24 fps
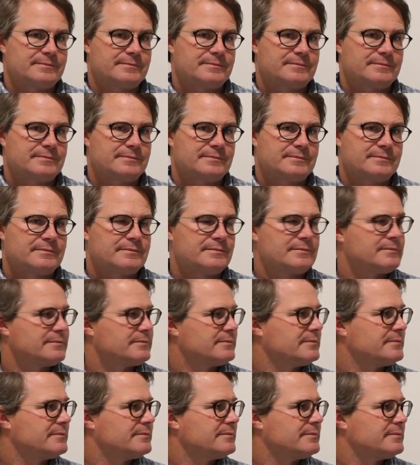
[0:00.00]

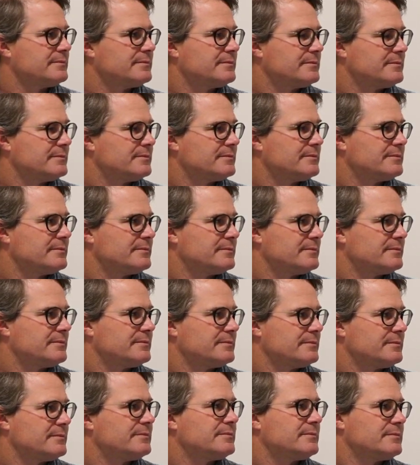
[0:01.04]

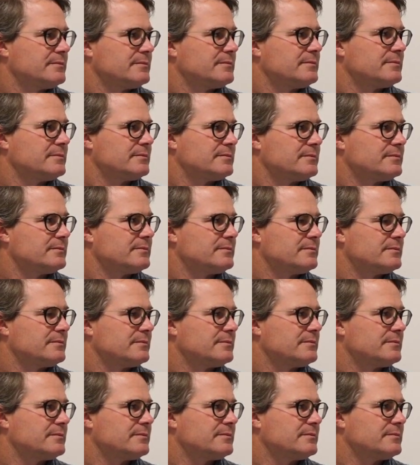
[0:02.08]

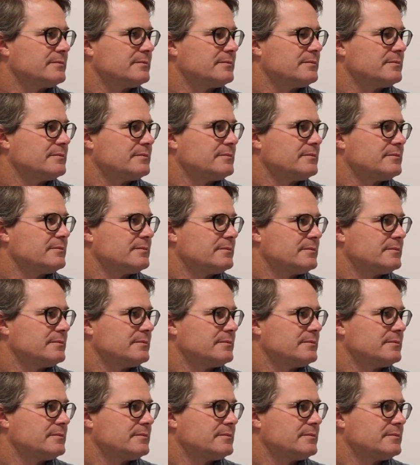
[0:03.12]
[no speech]